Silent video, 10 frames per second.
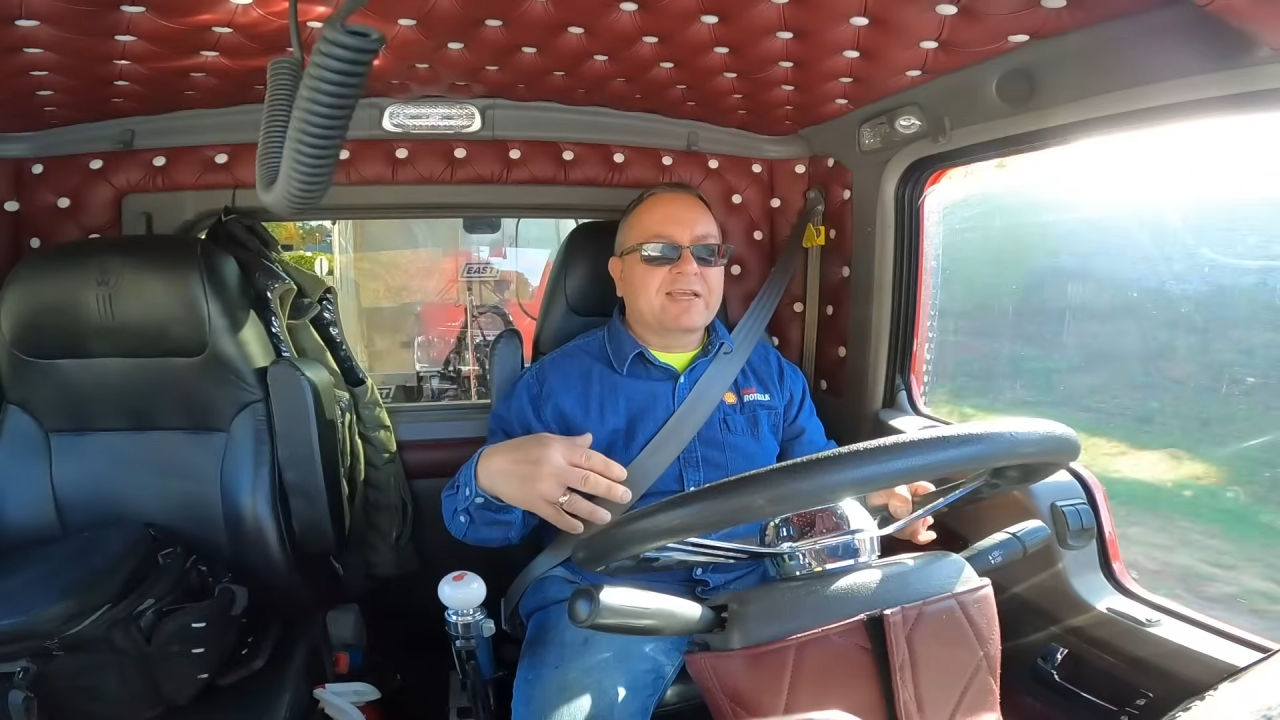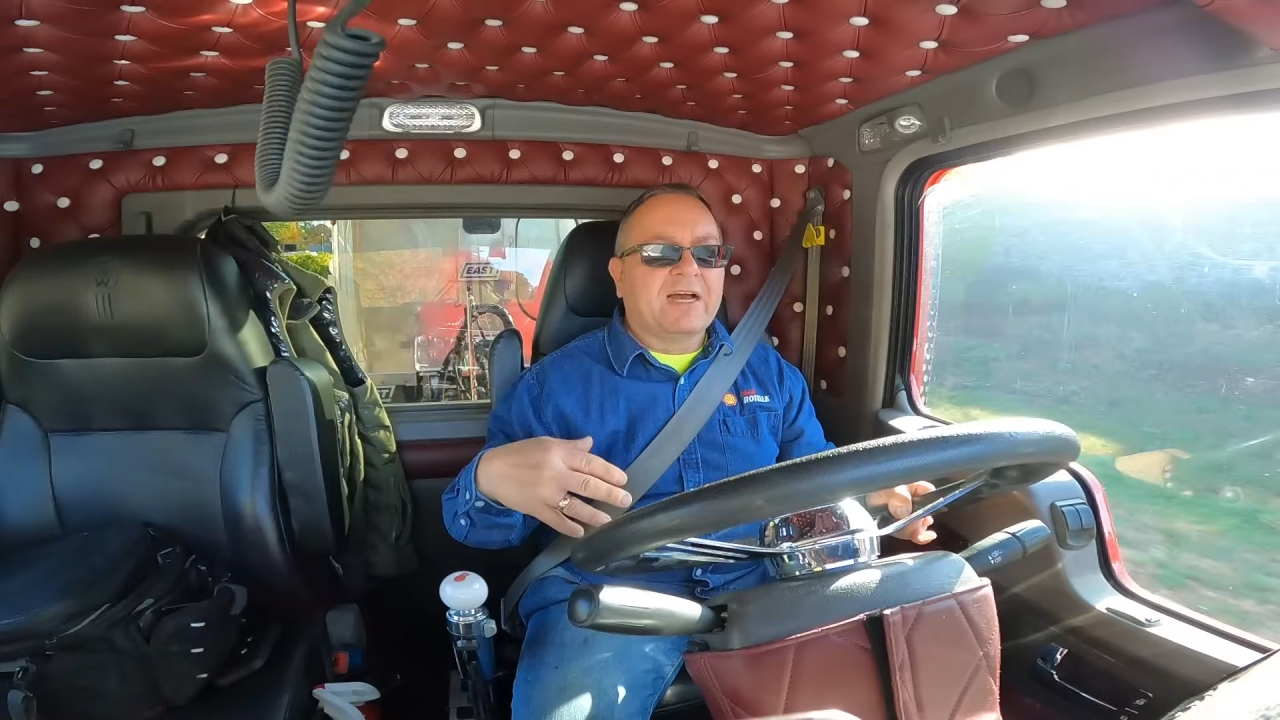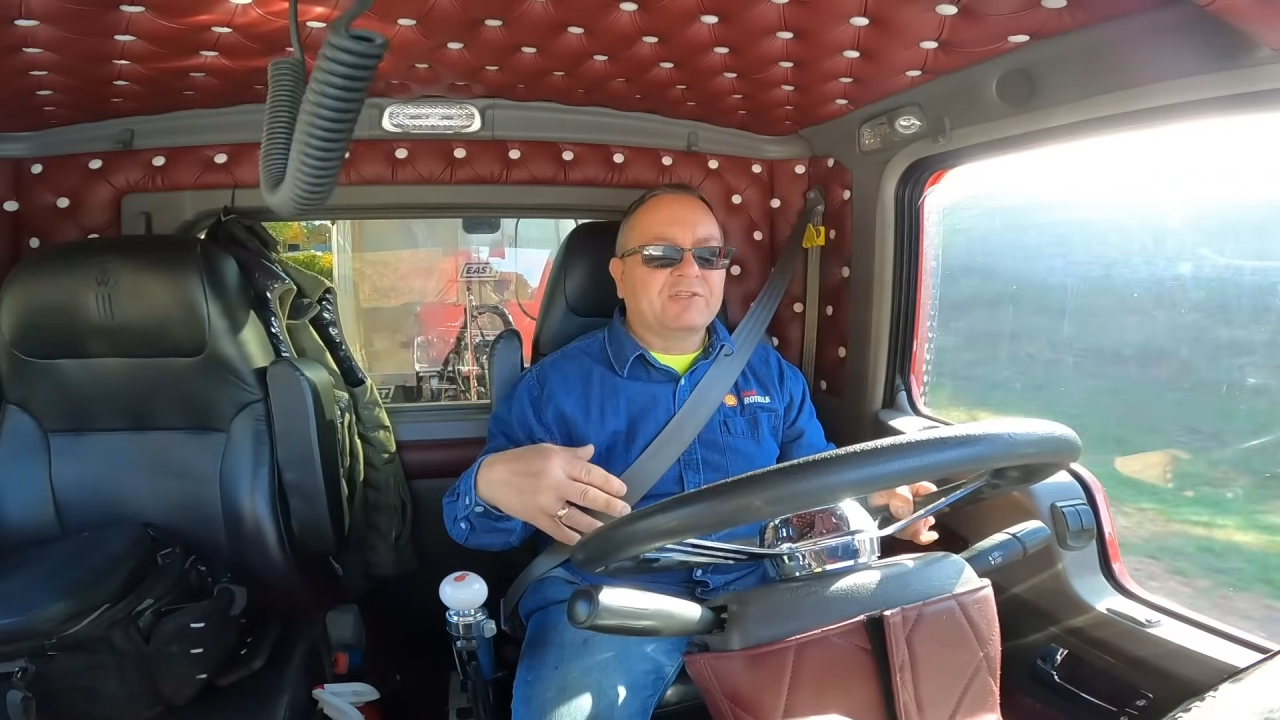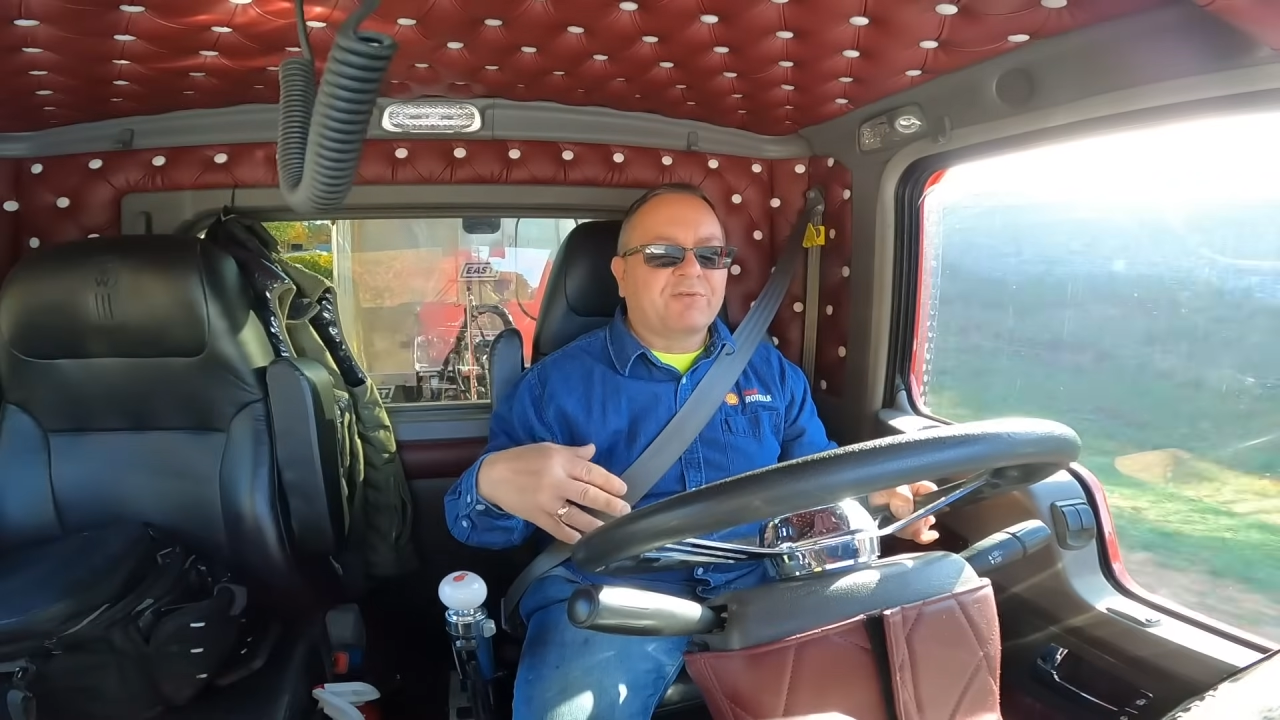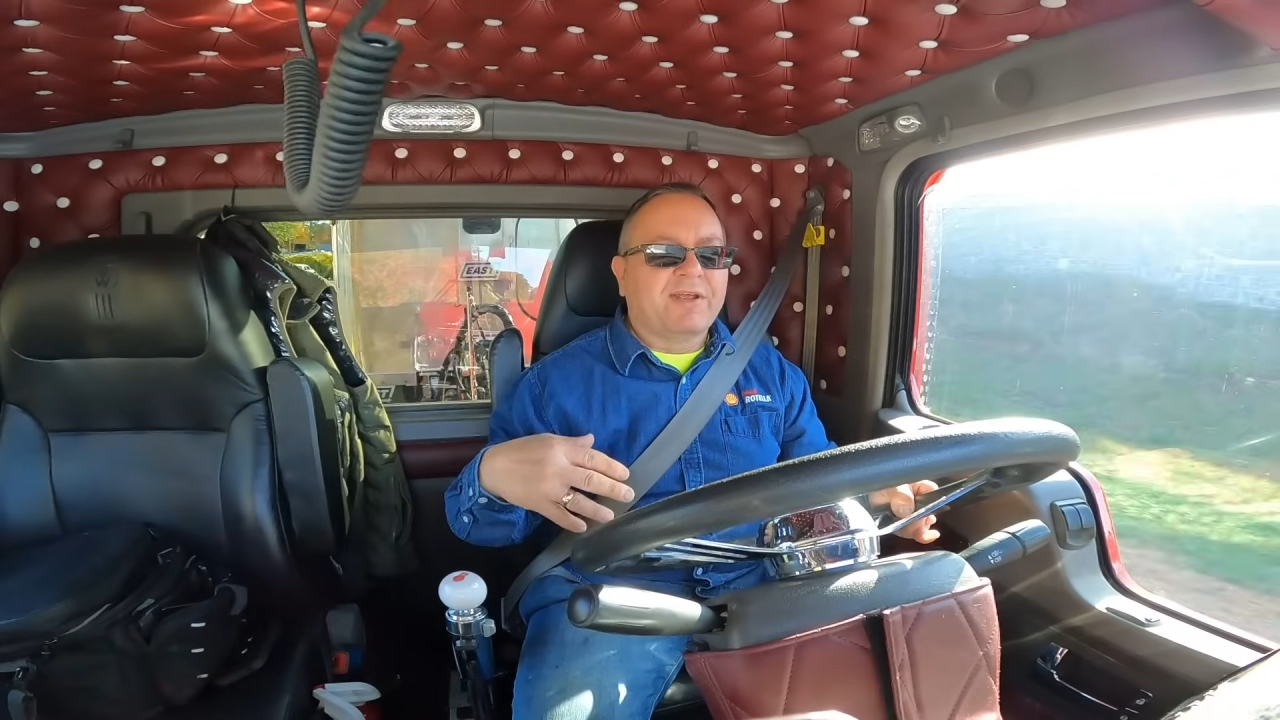
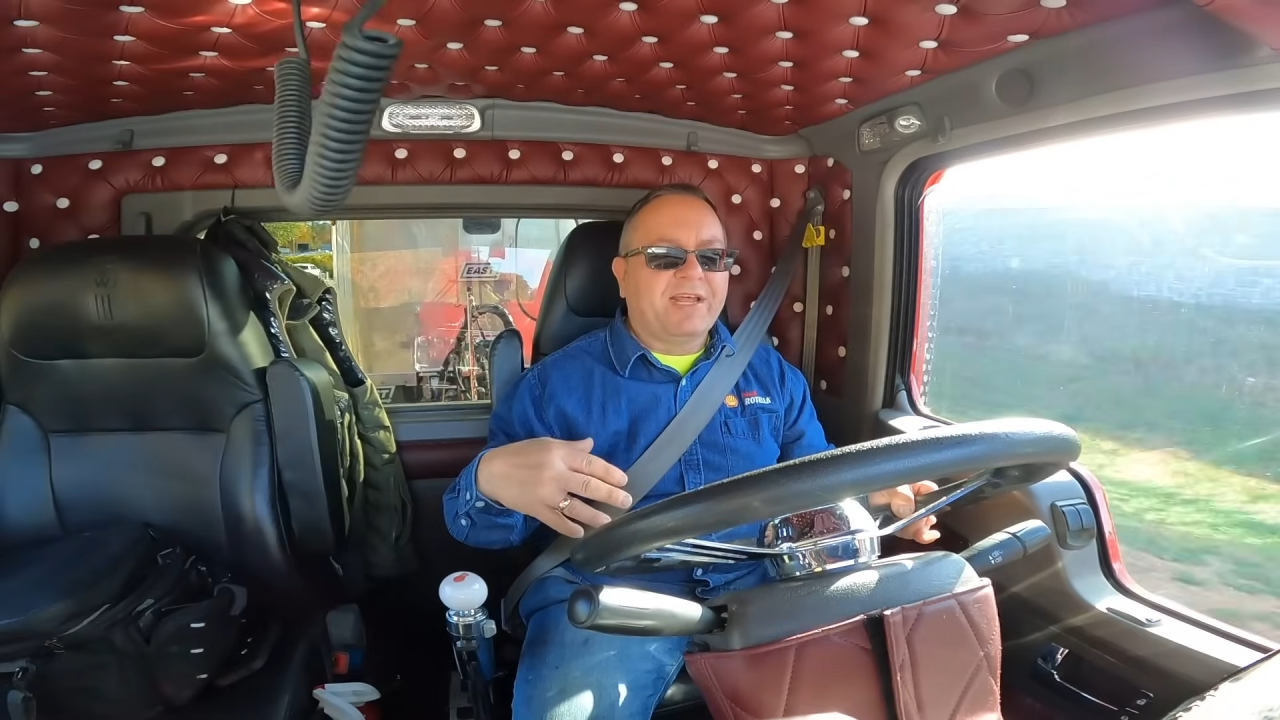country in